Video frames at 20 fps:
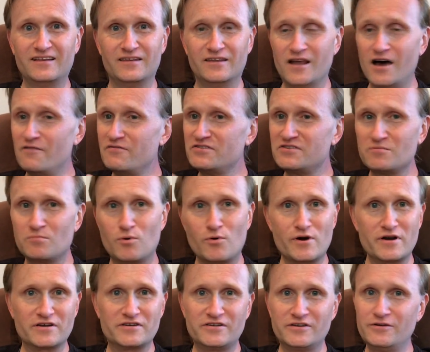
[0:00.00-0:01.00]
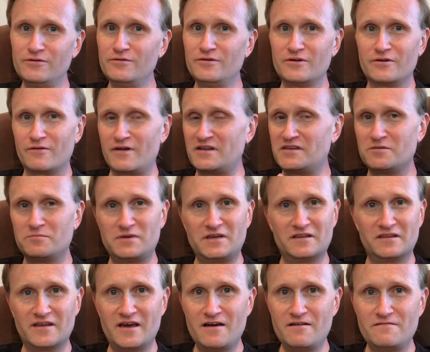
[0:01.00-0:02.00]
love is important too. Great to be
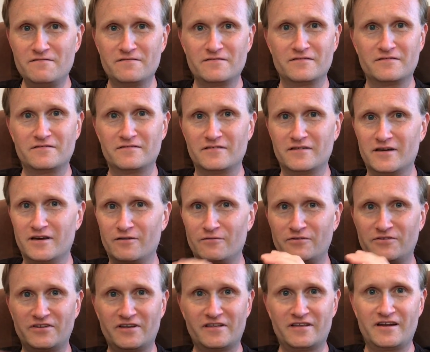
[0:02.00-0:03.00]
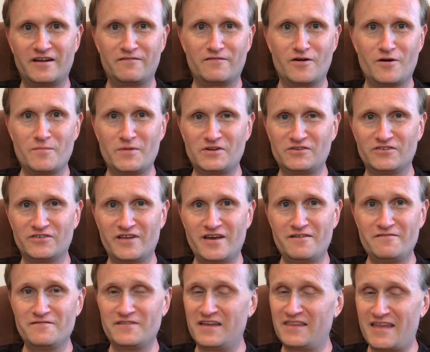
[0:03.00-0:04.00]
in love. Uh, Rachelle and I are very much in
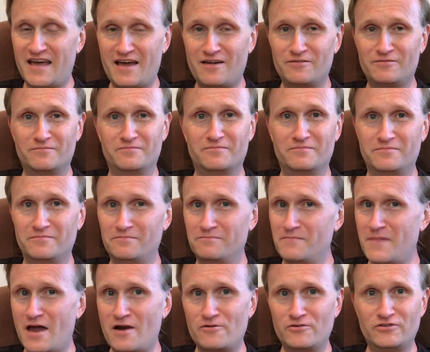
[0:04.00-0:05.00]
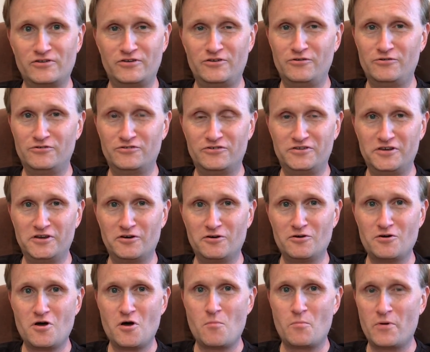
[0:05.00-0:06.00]
love, and that matters a huge
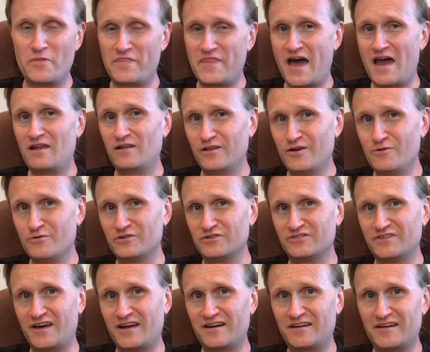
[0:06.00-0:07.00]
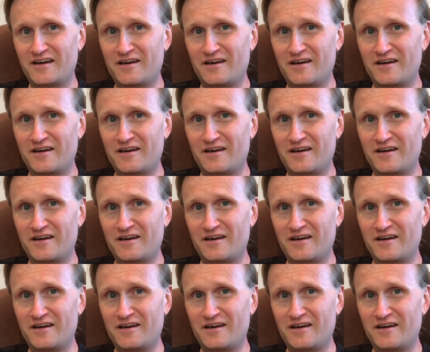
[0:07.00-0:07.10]
deal. But that alone is not